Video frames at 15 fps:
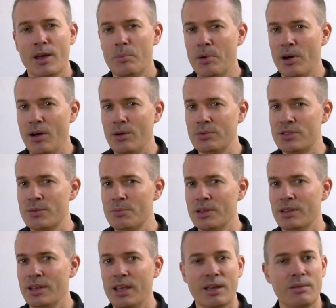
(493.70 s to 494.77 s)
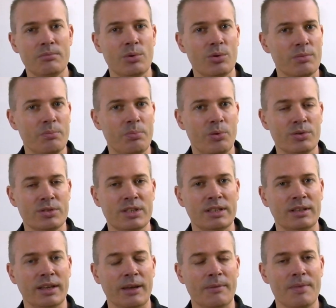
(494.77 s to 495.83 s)
but ultimately, and more
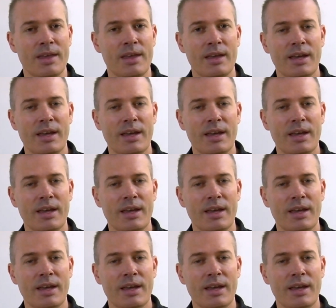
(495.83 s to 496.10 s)
importantly,